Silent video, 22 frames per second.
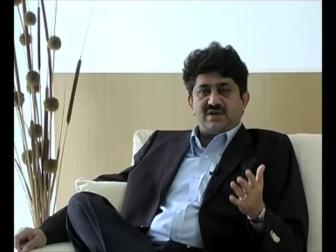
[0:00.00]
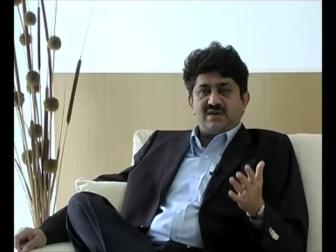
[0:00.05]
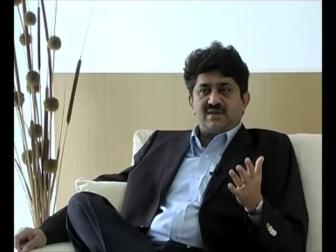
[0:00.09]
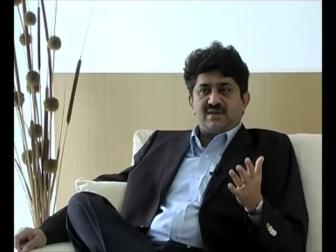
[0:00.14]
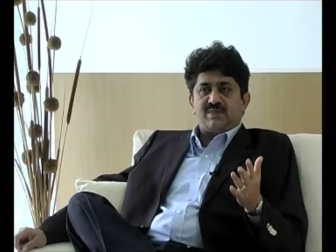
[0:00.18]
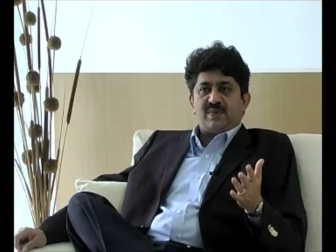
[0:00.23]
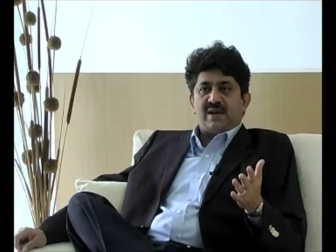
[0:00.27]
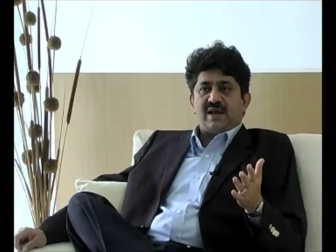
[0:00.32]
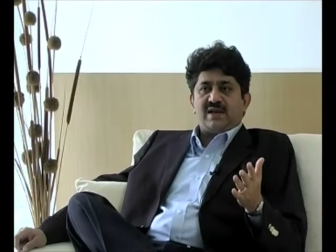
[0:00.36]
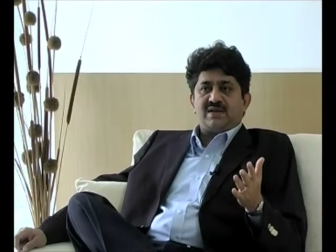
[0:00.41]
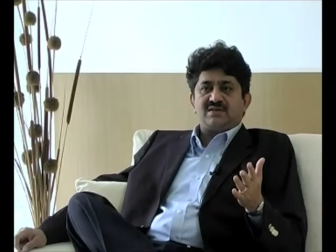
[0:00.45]
the
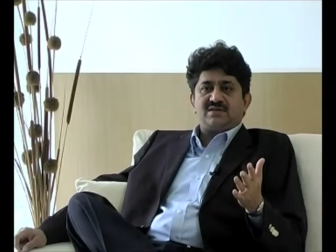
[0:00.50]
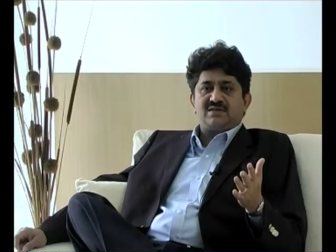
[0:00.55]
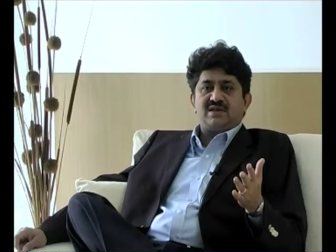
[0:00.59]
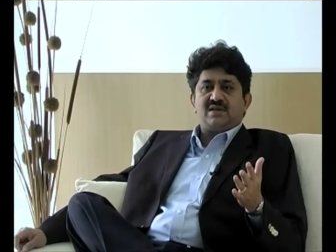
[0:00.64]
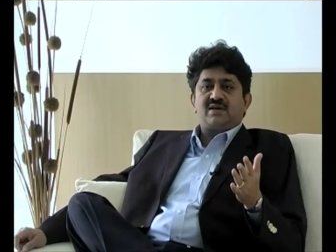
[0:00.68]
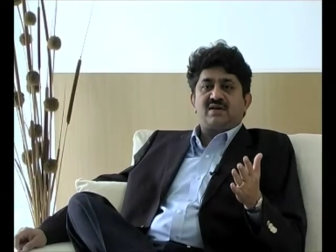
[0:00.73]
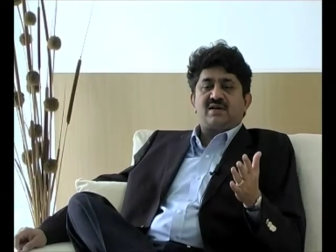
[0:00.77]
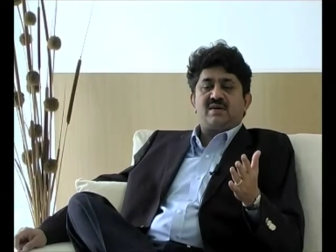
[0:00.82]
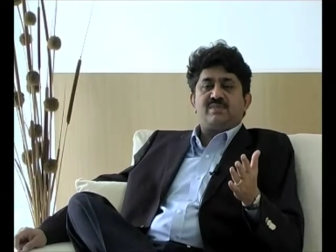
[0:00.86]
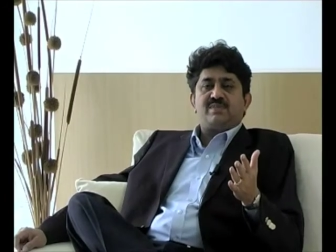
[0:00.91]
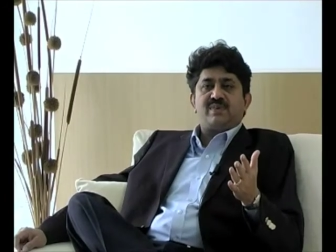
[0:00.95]
plans that
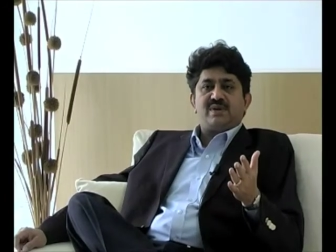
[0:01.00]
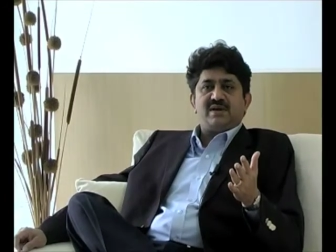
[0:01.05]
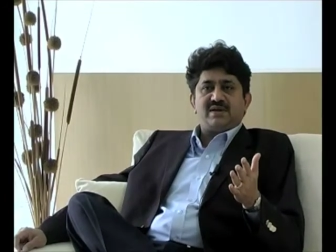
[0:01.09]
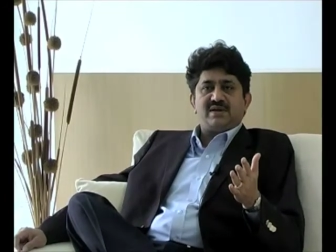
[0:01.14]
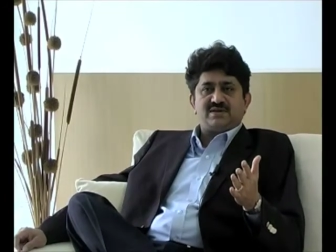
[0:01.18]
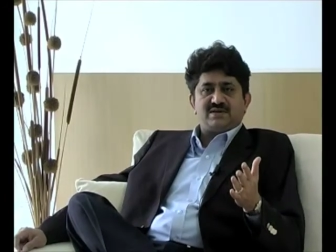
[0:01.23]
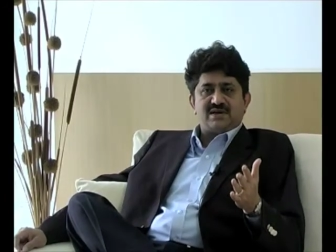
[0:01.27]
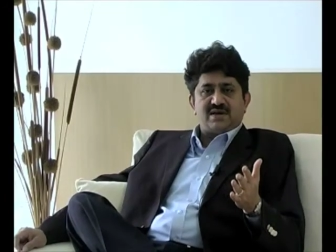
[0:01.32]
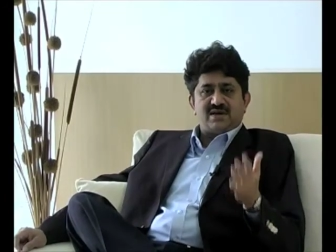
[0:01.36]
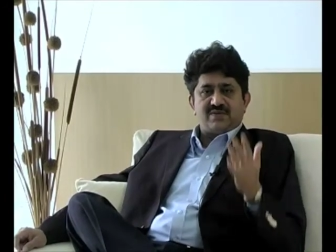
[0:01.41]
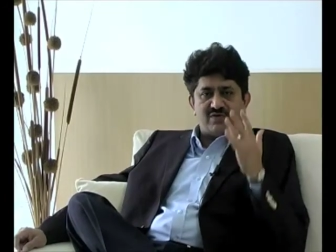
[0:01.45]
the company
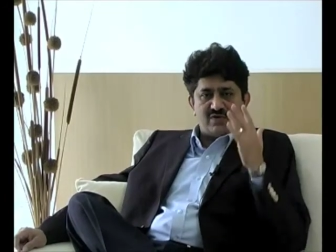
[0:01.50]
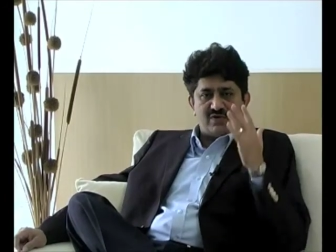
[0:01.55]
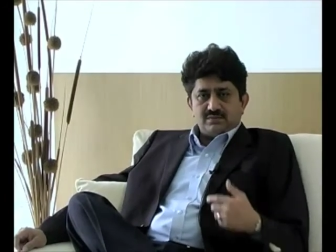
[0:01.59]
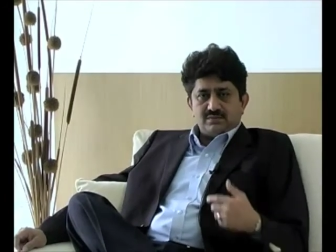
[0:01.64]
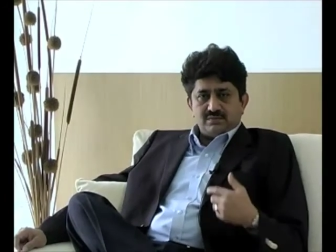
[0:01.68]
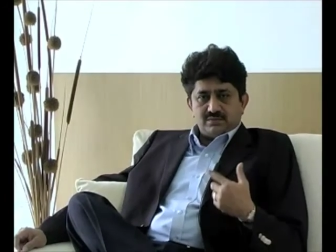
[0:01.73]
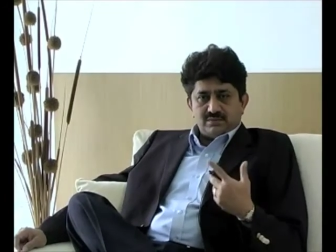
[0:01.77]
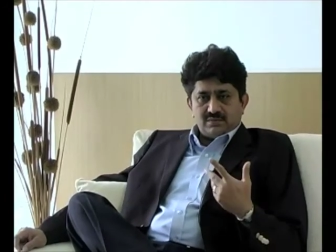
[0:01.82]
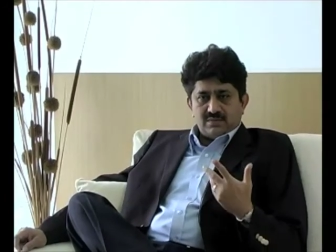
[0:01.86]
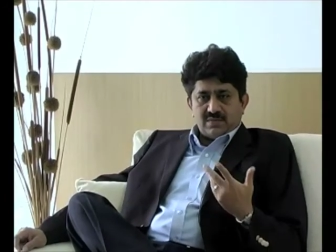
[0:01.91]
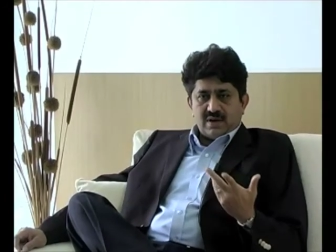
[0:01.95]
has set for.
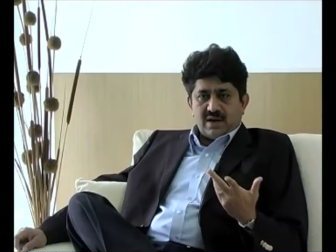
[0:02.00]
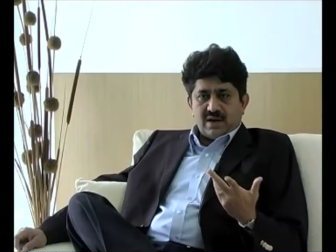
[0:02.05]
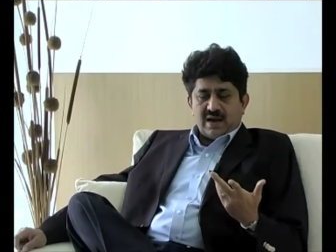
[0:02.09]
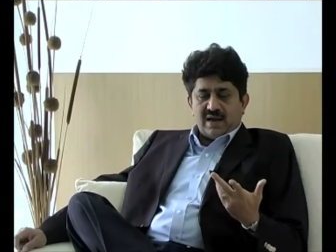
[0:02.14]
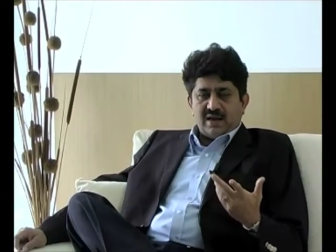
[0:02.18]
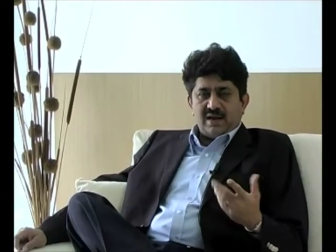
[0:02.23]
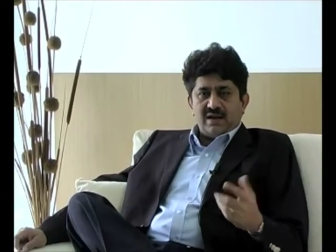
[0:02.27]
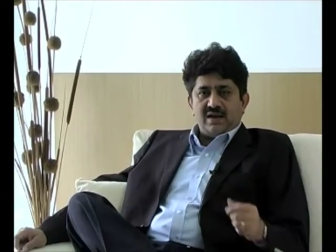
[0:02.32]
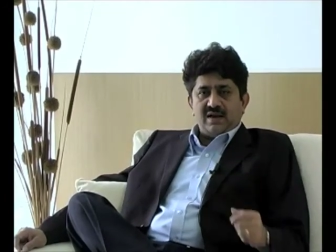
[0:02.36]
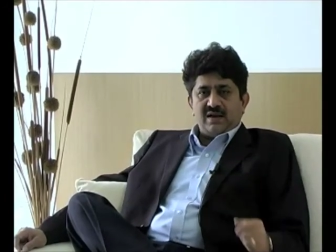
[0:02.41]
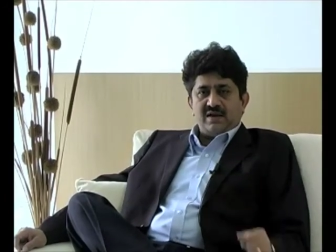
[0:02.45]

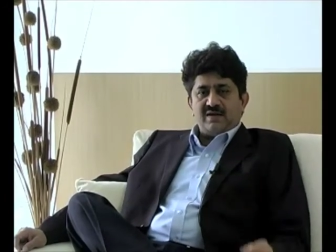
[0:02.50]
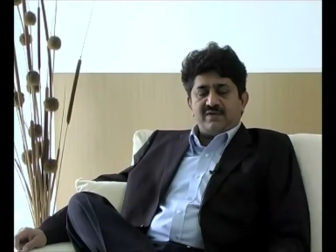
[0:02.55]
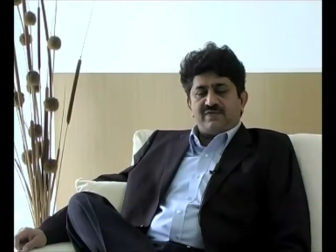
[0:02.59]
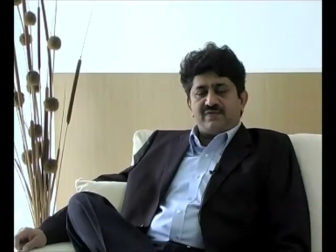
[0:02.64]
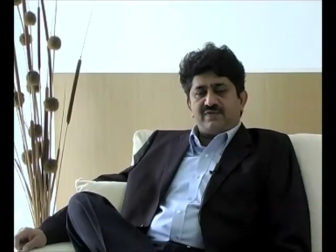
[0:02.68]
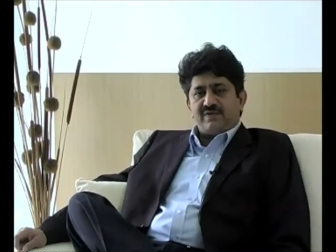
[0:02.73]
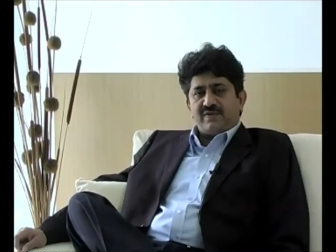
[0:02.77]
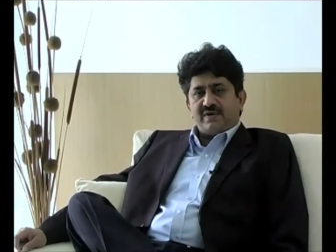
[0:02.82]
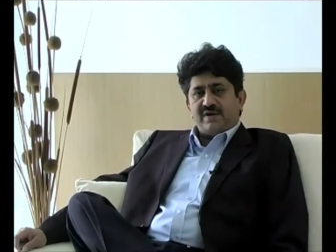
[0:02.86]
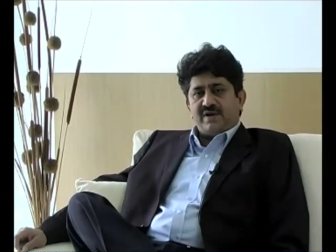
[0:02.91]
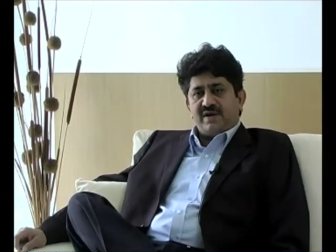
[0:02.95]
I
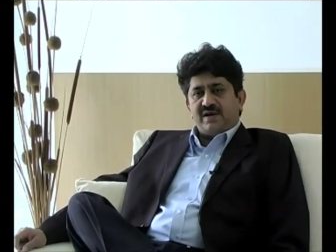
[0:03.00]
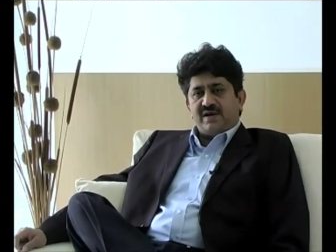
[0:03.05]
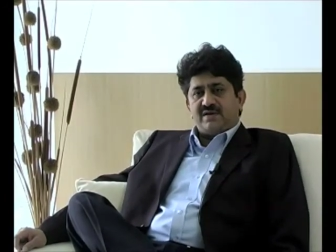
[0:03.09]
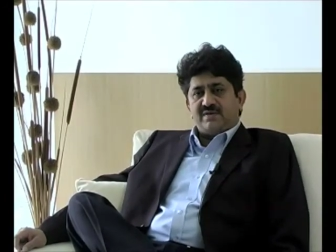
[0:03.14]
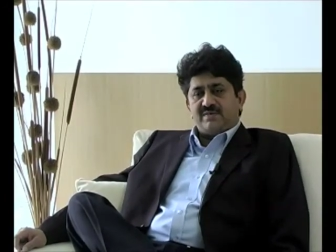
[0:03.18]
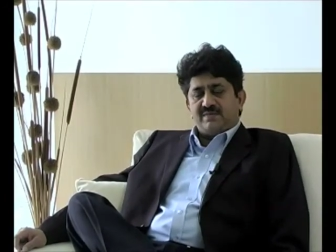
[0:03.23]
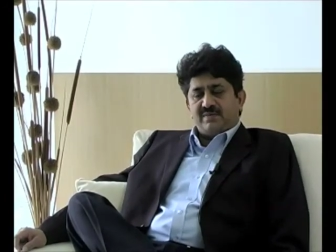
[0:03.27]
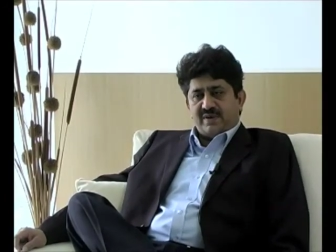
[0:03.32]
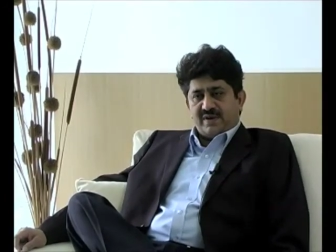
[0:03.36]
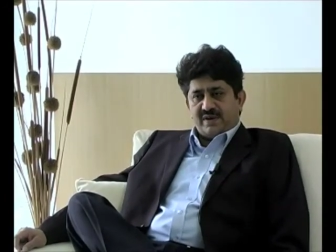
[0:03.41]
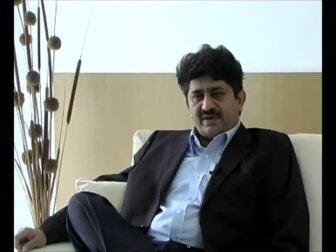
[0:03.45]
live,
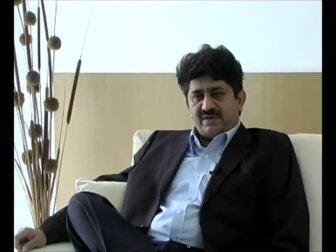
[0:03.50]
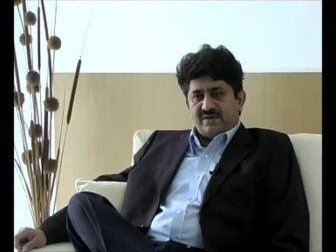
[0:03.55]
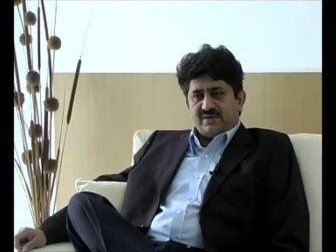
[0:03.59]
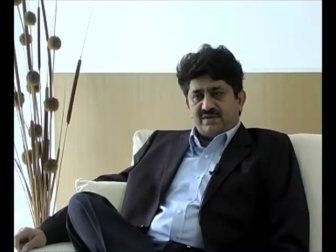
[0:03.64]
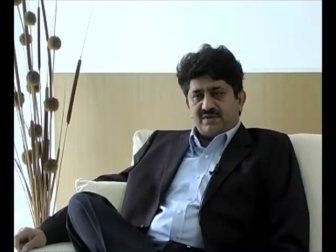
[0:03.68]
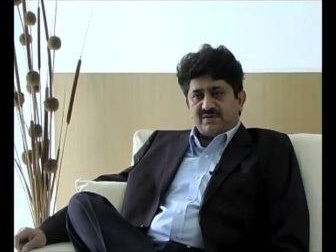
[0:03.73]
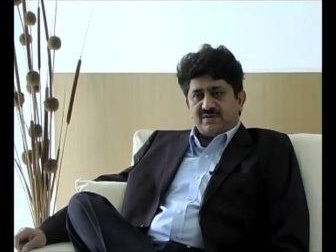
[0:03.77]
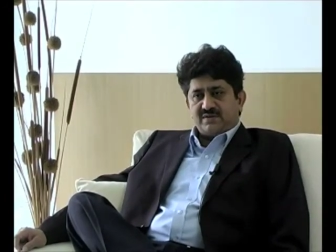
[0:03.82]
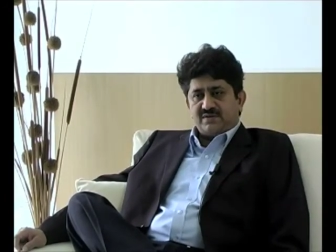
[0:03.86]
eat, breathe,